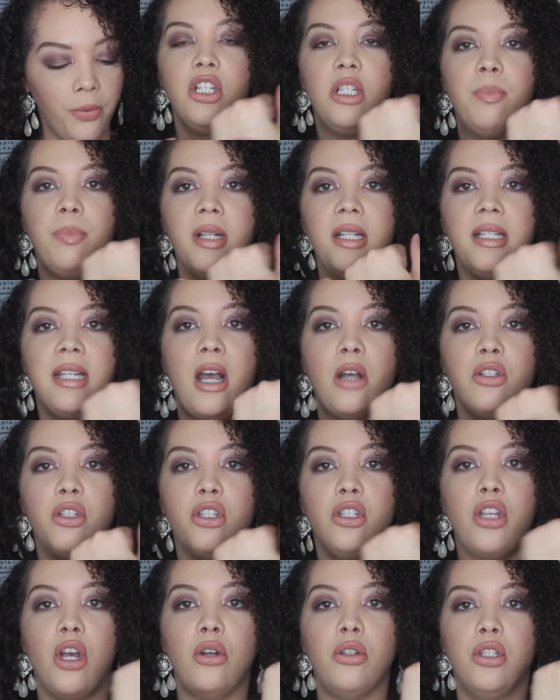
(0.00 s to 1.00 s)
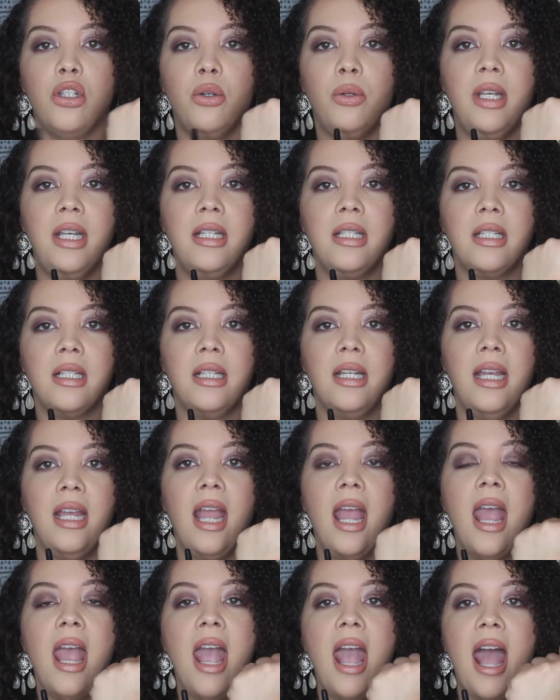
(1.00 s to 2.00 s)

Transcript: It just blends out so easily.